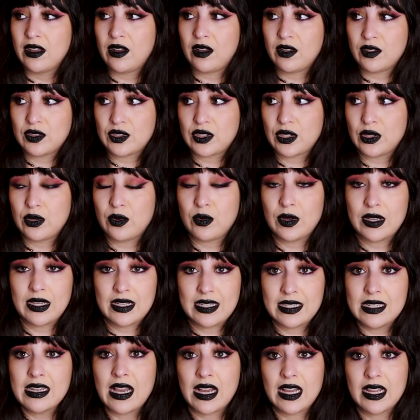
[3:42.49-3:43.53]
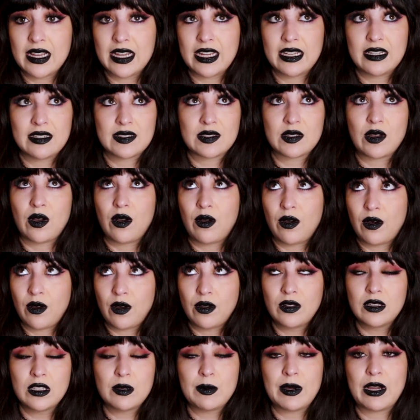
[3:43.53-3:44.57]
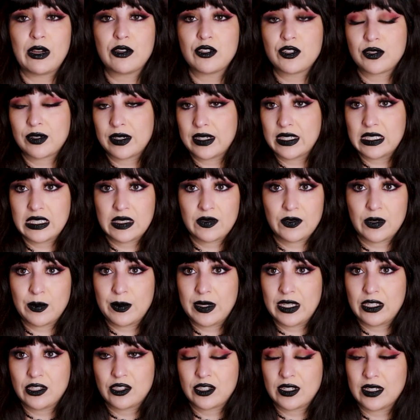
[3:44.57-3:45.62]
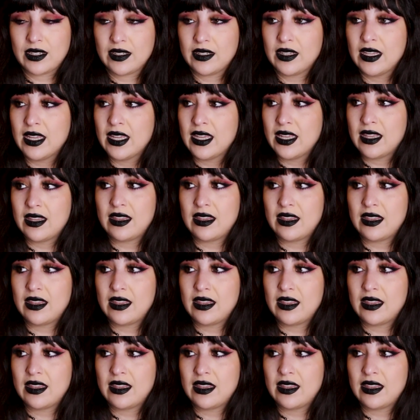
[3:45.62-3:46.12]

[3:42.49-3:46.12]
Also, 9 is all about transformation.